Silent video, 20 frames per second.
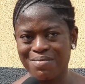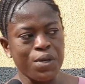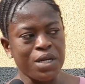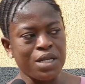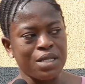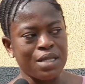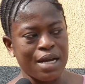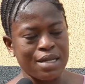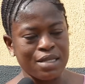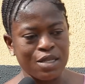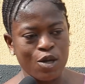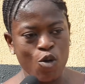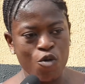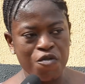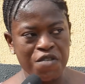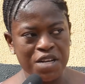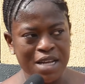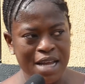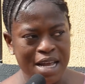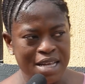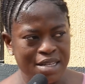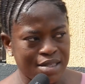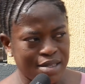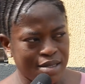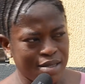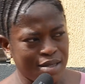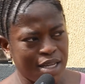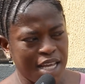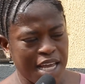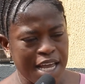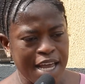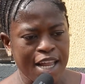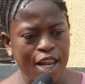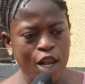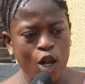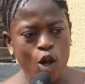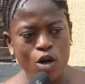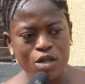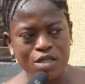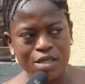During that COVID nineteen,
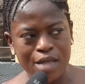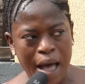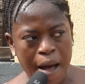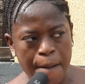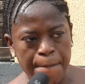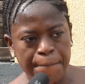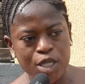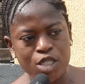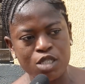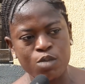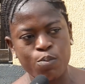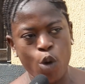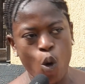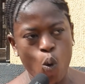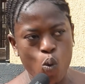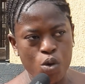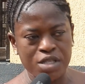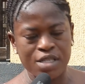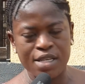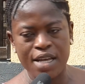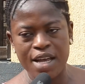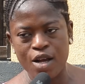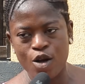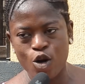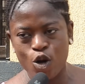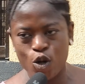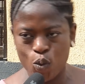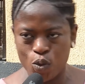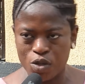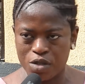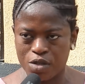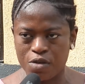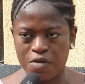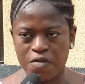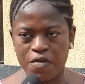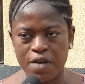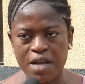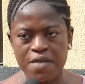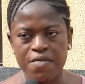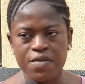a lot happened, but we thank God we
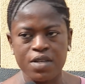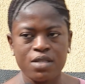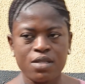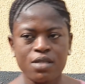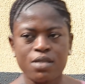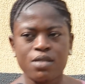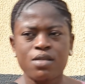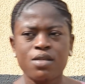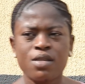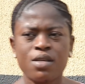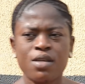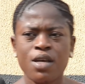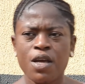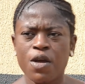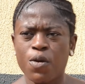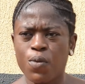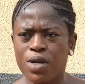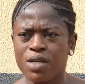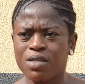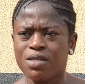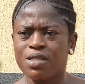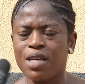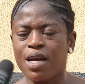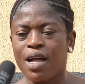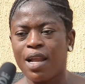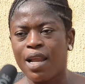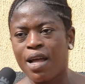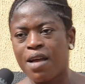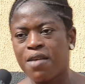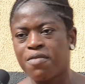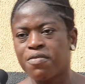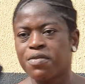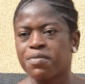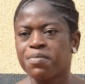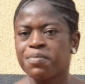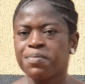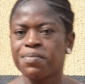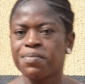survived it and we're still alive.